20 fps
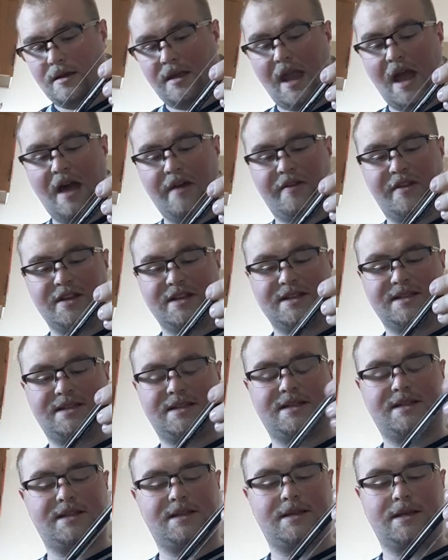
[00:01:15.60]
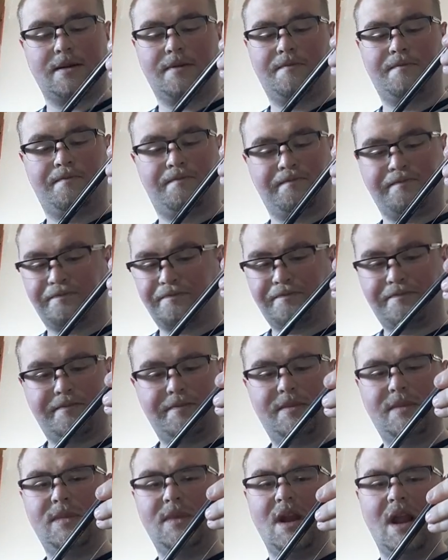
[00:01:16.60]
Yeah, this
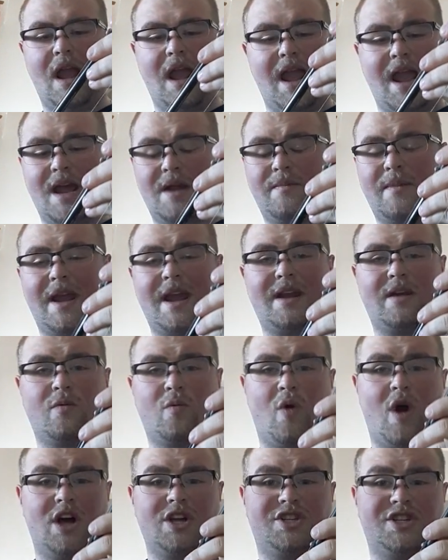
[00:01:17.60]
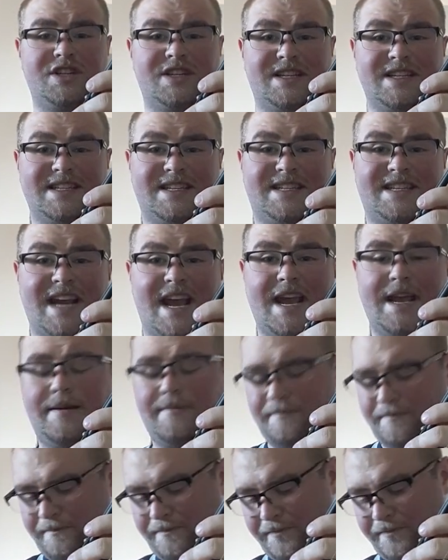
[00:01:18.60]
handmade in Washington State,